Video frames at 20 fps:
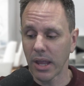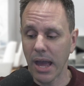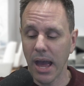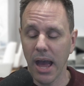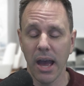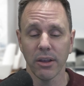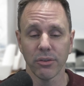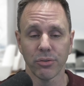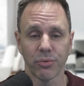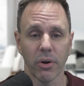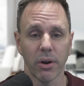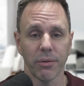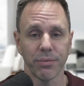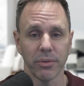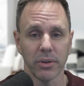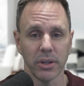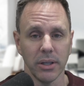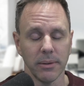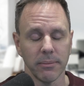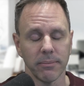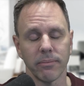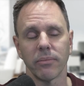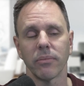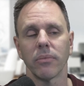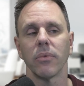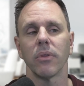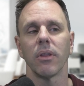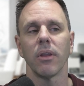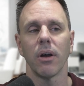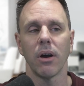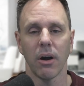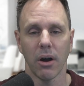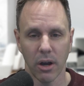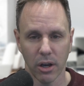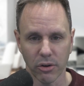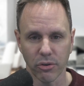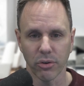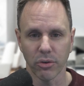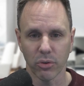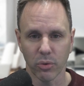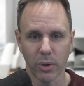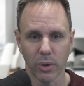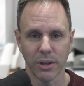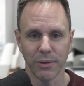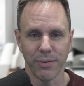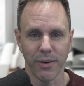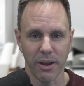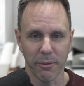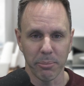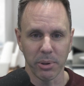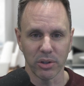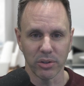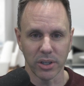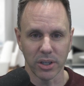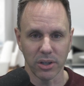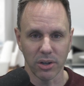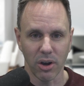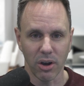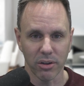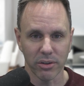has roughly $125 billion,